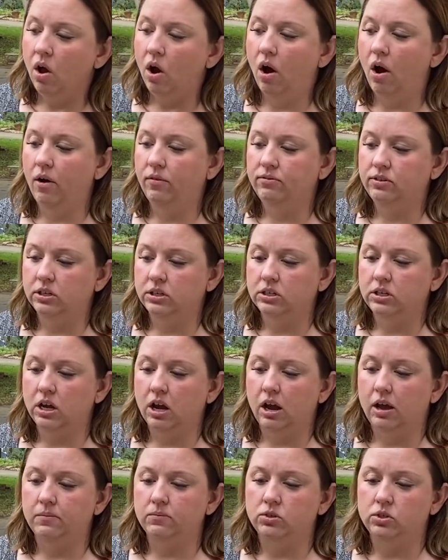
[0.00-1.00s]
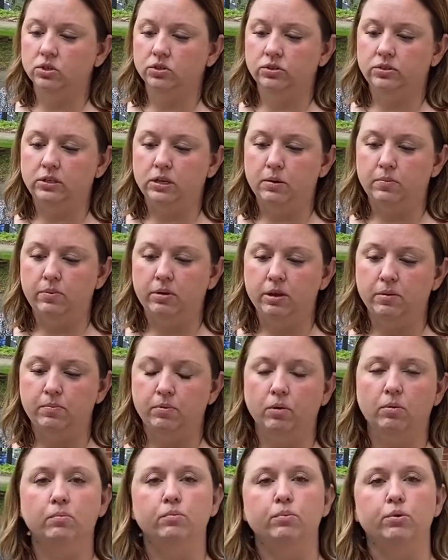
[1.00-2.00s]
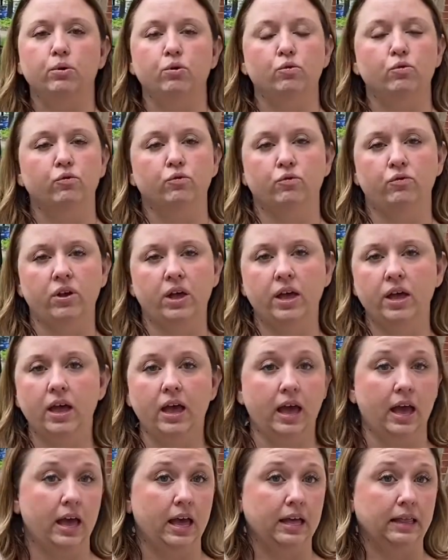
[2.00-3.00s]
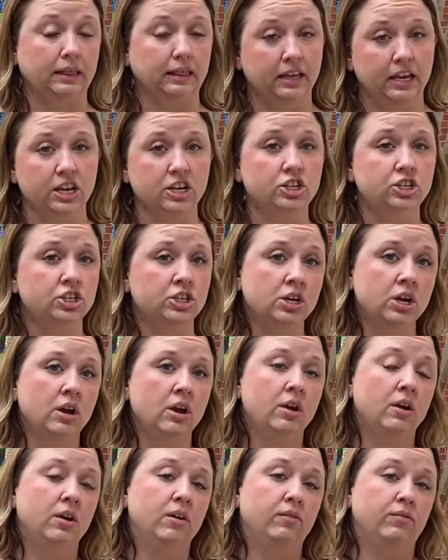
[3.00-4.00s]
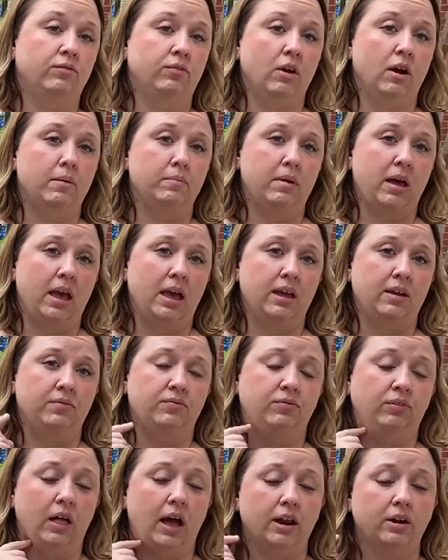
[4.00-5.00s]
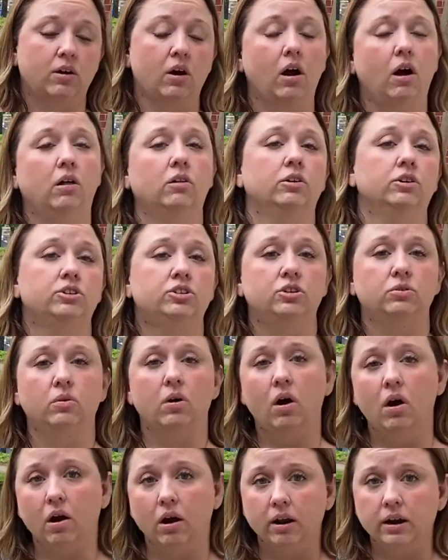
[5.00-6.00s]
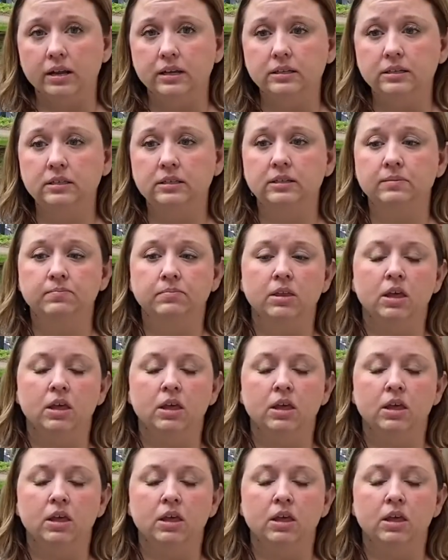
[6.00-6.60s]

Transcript: Oftentimes you'll see people move a leash from a flat collar to a harness.